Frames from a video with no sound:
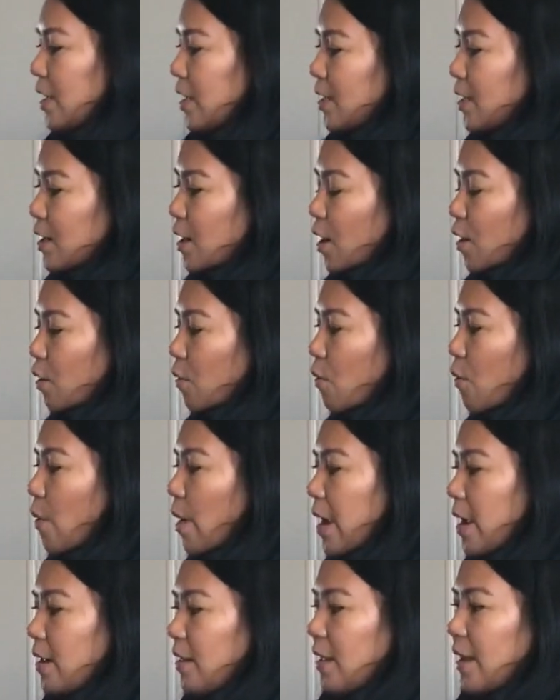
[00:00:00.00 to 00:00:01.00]
he's not
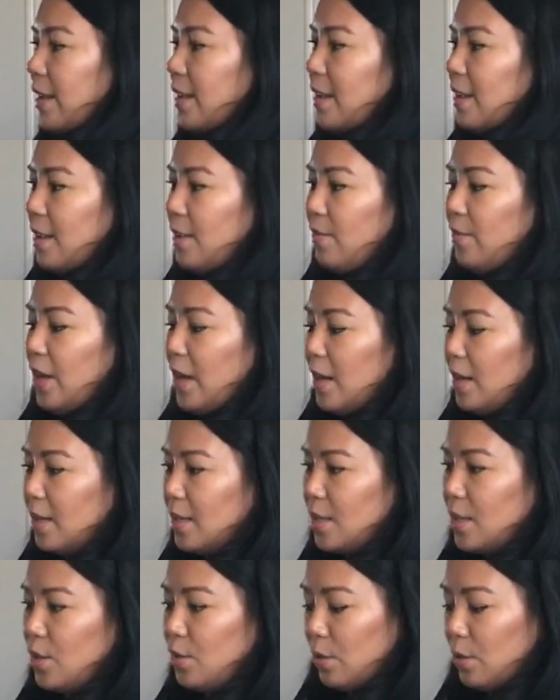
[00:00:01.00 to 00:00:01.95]
quite like even.